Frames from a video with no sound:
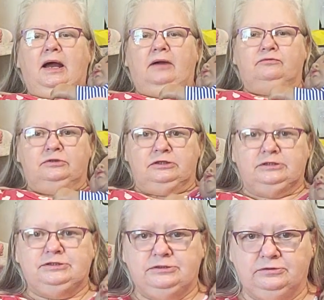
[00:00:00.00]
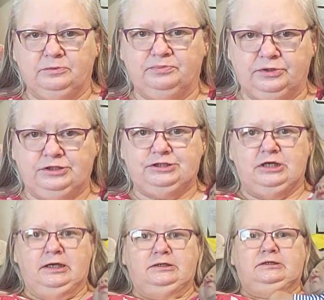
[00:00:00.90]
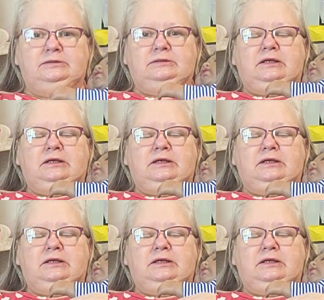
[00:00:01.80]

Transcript: I really do appreciate it.